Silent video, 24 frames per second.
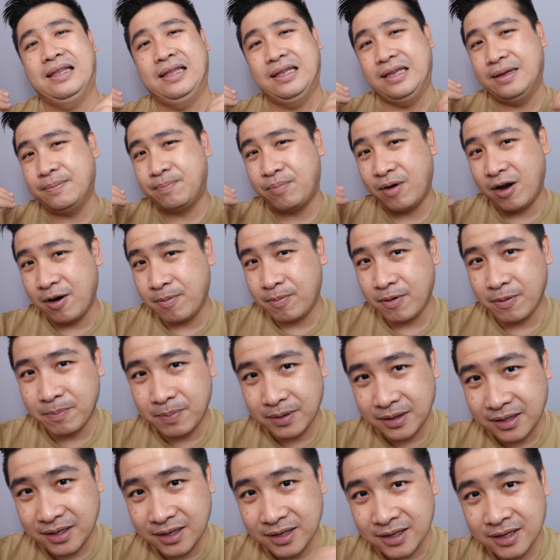the prior
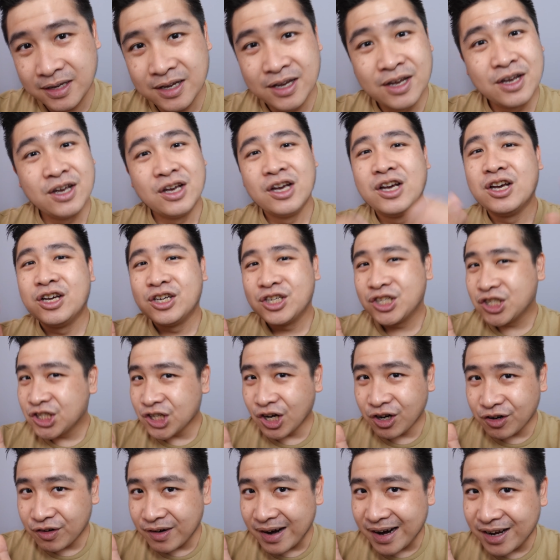property.
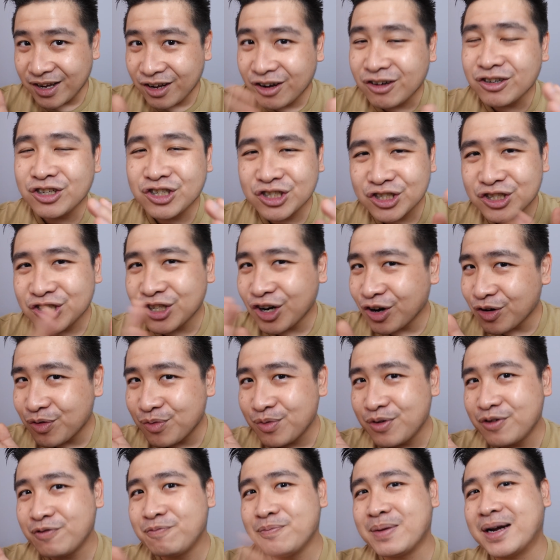Shocked, right? You're shocked
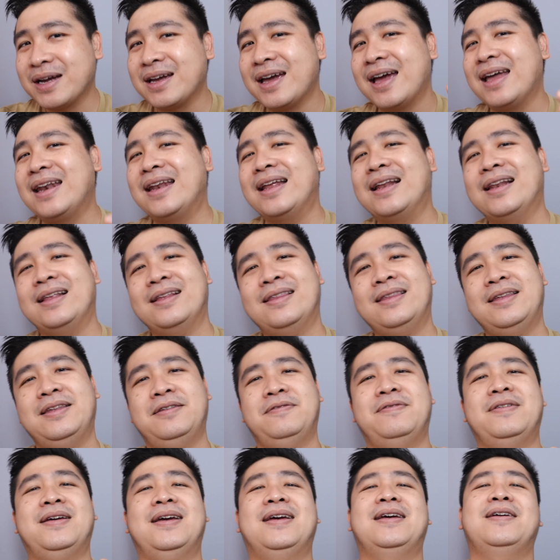with my
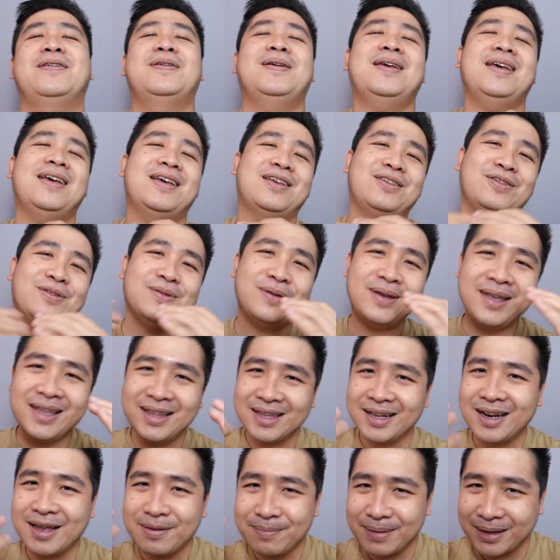analysis, right? Okay, so hit
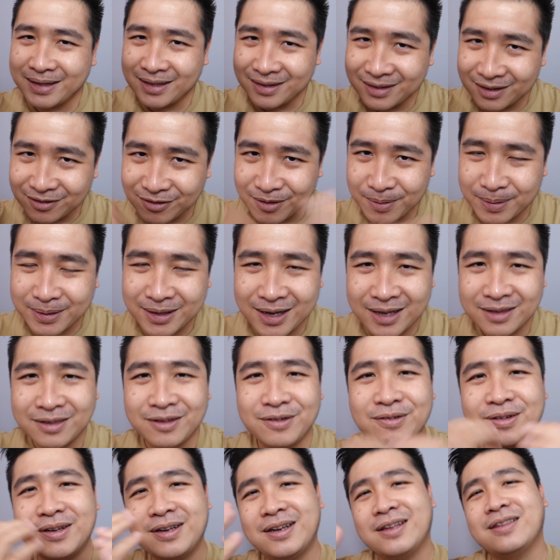the like button, subscribe button. I'll see
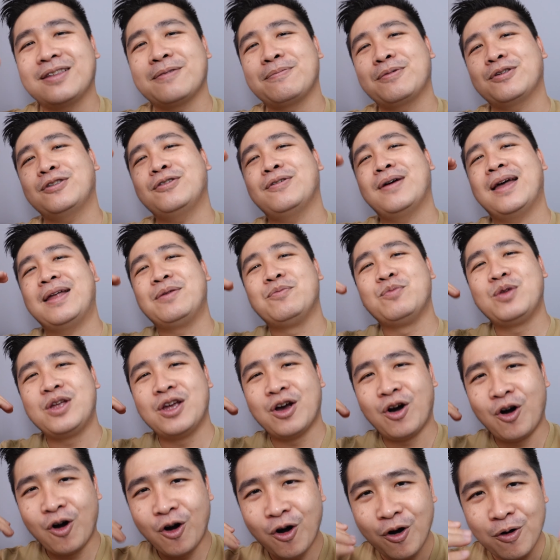you in the next episode, and we
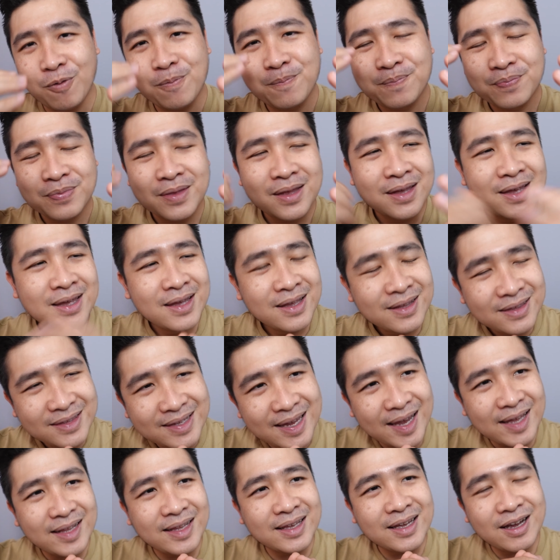hope
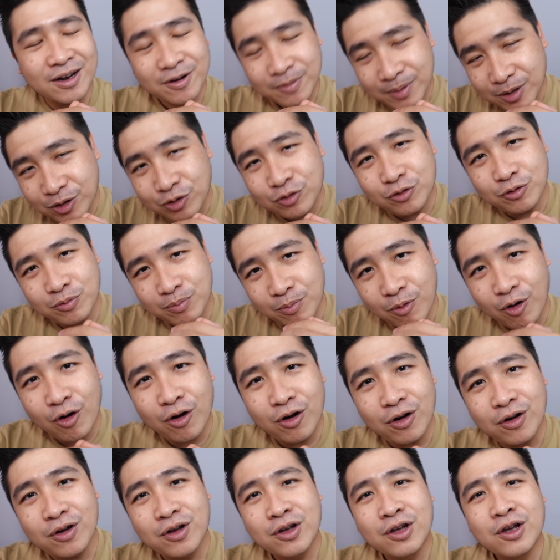that the government do
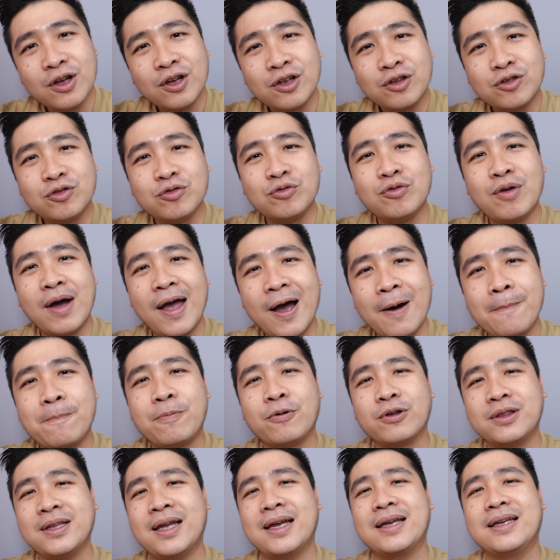more to help
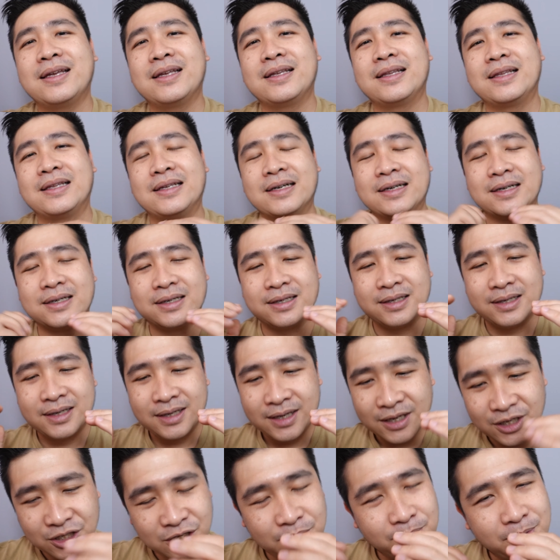protect the
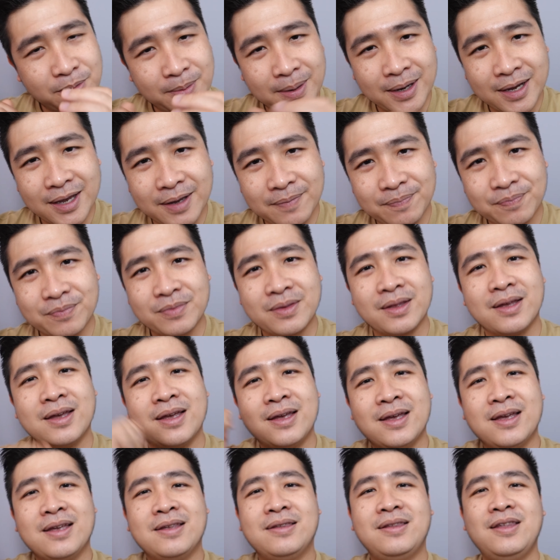HDB market.
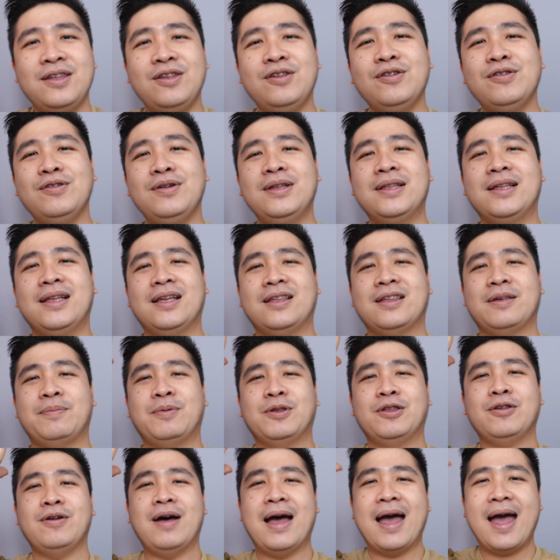See you in the next
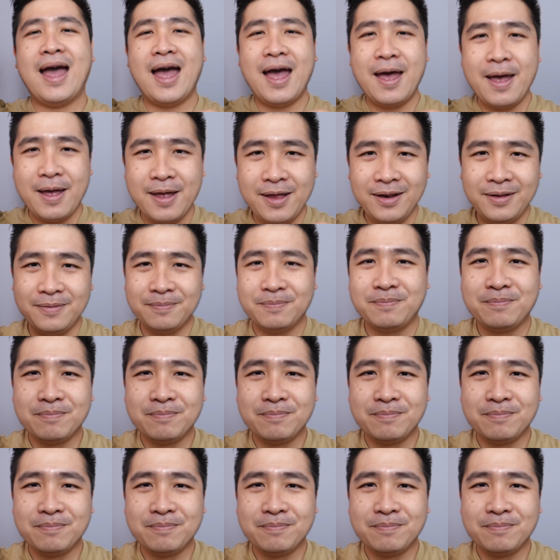episode, and